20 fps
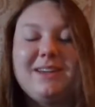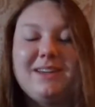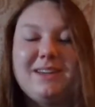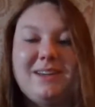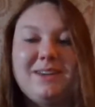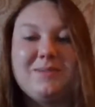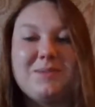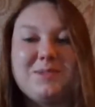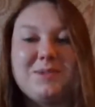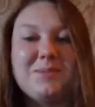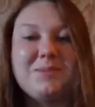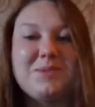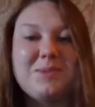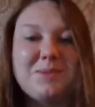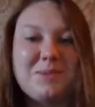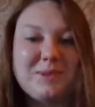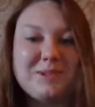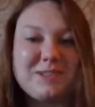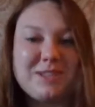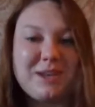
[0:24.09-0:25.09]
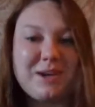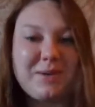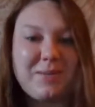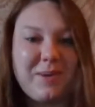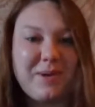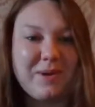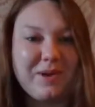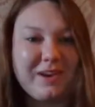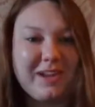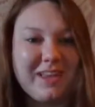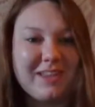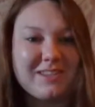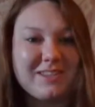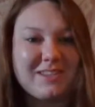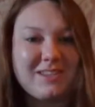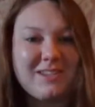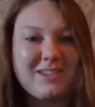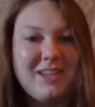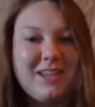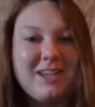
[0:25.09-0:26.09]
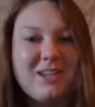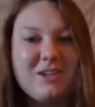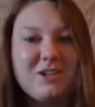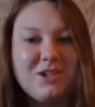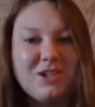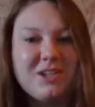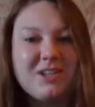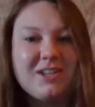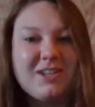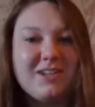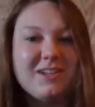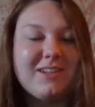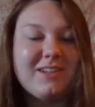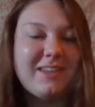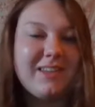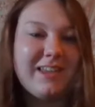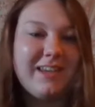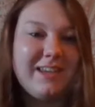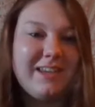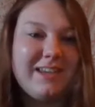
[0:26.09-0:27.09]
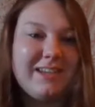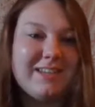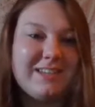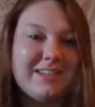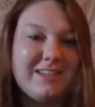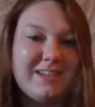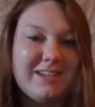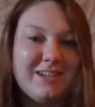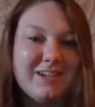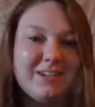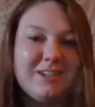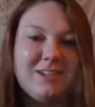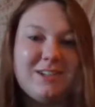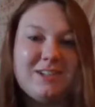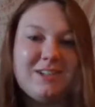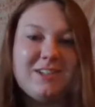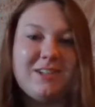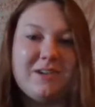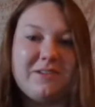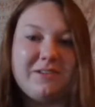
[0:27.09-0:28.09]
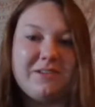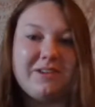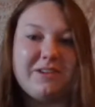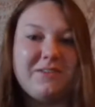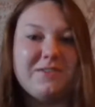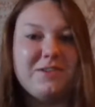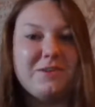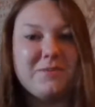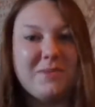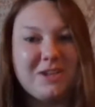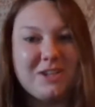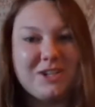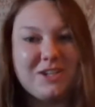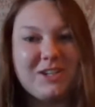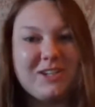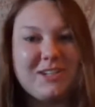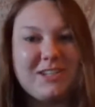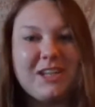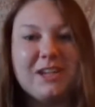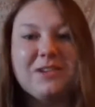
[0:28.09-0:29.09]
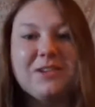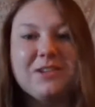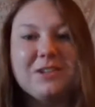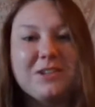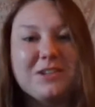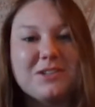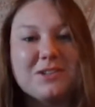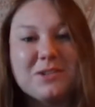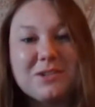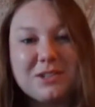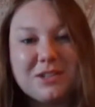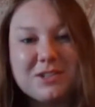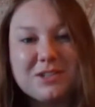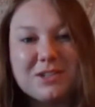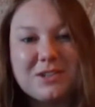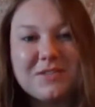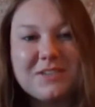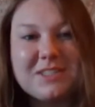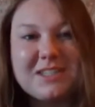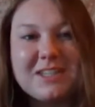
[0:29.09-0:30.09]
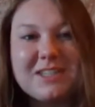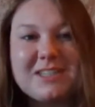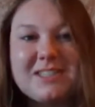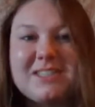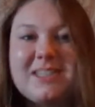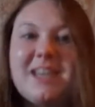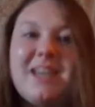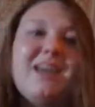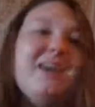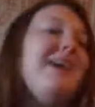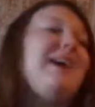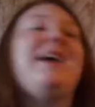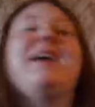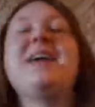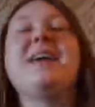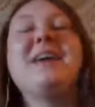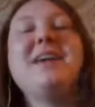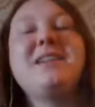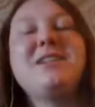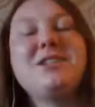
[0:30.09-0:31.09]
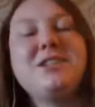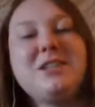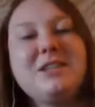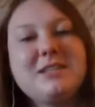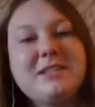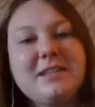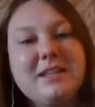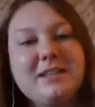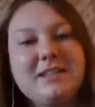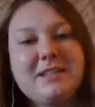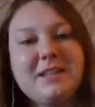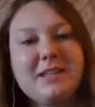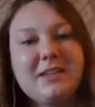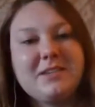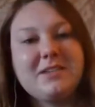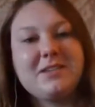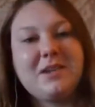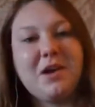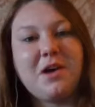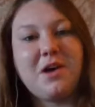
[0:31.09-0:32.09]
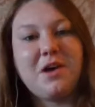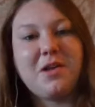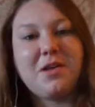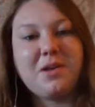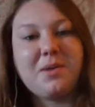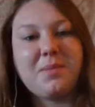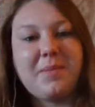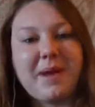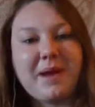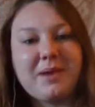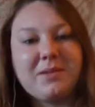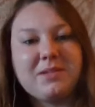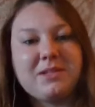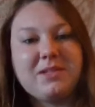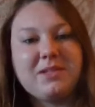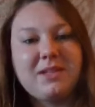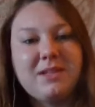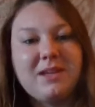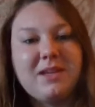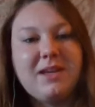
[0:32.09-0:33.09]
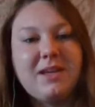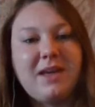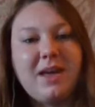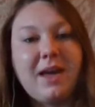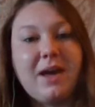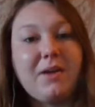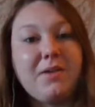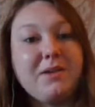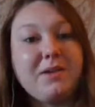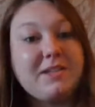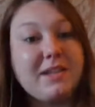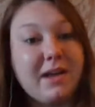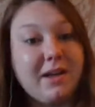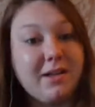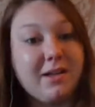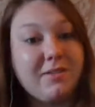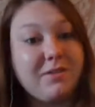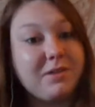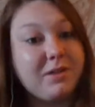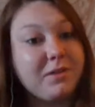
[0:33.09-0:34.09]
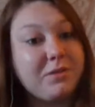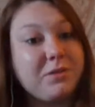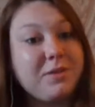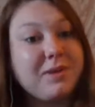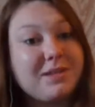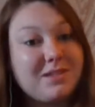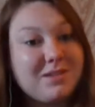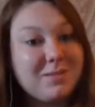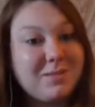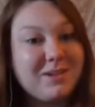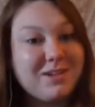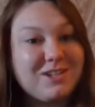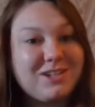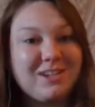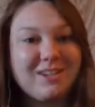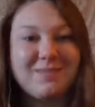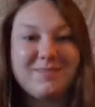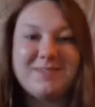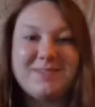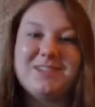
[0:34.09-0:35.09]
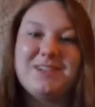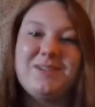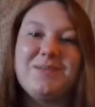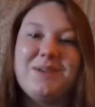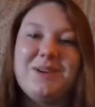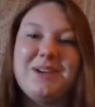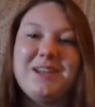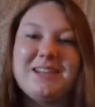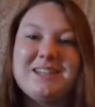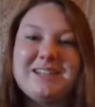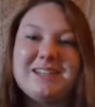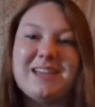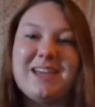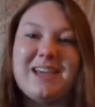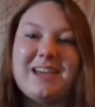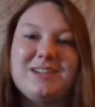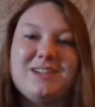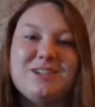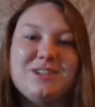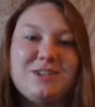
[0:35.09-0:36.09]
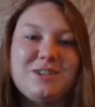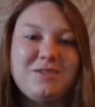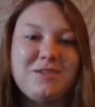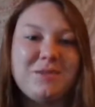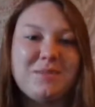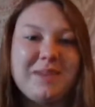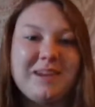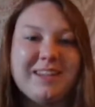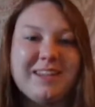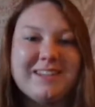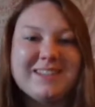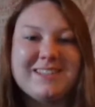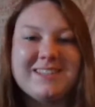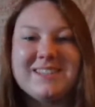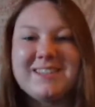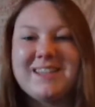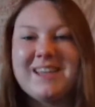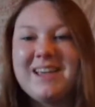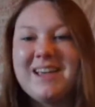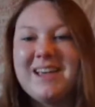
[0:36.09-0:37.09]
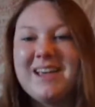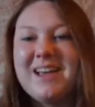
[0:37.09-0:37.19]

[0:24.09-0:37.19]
So I'm super excited about our guest. Gina Galletti is here. She's the owner of Dementia Untangled Consulting Services, and she is going to tell us all about how to tell if your loved one has dementia. So we'll get into that in just a few minutes.